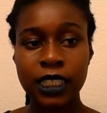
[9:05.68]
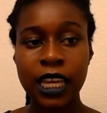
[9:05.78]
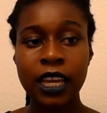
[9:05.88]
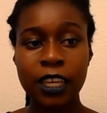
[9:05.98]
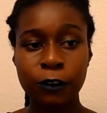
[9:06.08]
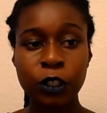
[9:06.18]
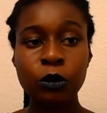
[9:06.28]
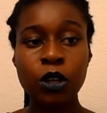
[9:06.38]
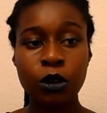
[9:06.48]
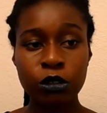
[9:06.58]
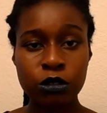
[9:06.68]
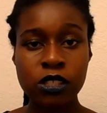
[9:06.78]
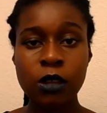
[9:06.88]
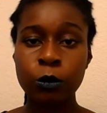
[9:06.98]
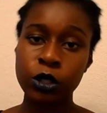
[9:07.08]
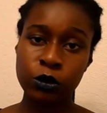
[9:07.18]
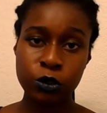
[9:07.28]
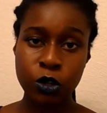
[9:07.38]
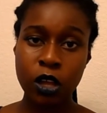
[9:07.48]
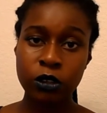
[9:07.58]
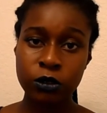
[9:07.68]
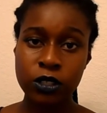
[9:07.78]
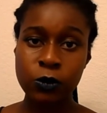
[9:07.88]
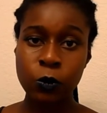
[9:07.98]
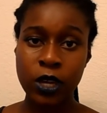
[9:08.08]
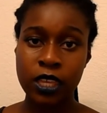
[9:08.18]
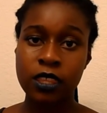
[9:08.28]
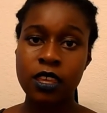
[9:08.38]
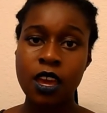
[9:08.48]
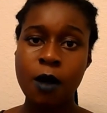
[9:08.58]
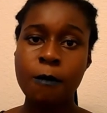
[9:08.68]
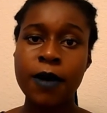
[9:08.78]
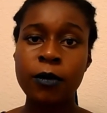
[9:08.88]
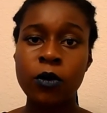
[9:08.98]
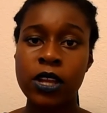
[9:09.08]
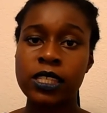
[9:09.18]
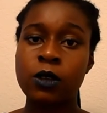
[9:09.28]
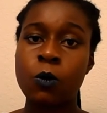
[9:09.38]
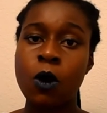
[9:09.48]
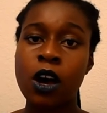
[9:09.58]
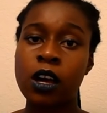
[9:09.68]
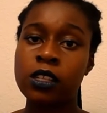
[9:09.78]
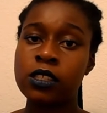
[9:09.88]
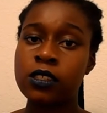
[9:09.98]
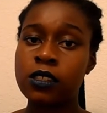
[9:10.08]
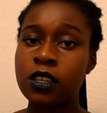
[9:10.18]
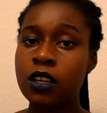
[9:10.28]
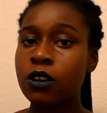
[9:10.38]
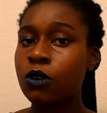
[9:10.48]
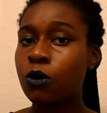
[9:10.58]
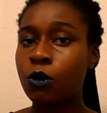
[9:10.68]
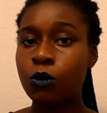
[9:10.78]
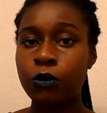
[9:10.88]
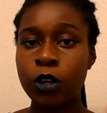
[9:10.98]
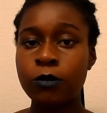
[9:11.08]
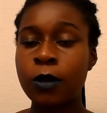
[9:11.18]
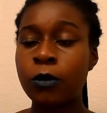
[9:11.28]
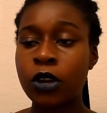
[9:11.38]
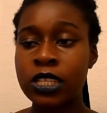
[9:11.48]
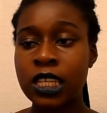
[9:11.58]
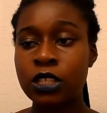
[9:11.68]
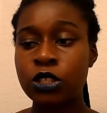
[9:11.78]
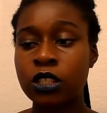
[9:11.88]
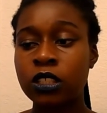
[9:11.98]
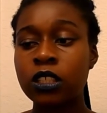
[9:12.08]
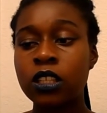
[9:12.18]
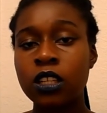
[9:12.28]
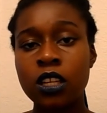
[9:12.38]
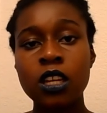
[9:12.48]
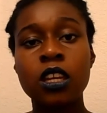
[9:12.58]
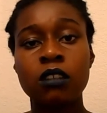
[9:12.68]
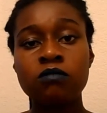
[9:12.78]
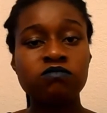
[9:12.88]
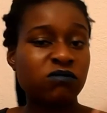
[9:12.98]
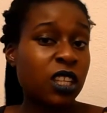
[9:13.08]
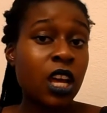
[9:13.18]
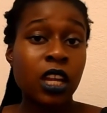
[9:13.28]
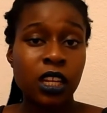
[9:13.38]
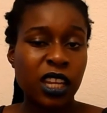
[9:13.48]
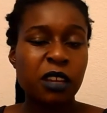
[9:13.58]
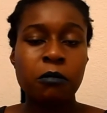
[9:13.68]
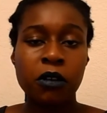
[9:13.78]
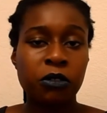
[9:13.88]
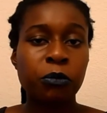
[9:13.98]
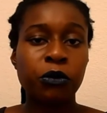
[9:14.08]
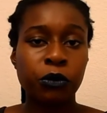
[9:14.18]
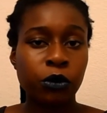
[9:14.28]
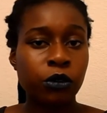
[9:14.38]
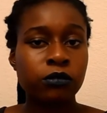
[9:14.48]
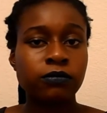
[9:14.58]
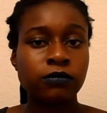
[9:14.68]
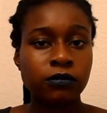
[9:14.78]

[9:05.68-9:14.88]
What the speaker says: Yeah, if you know you're someone who struggles with memorizing words or rote memorization, learn it like a month before.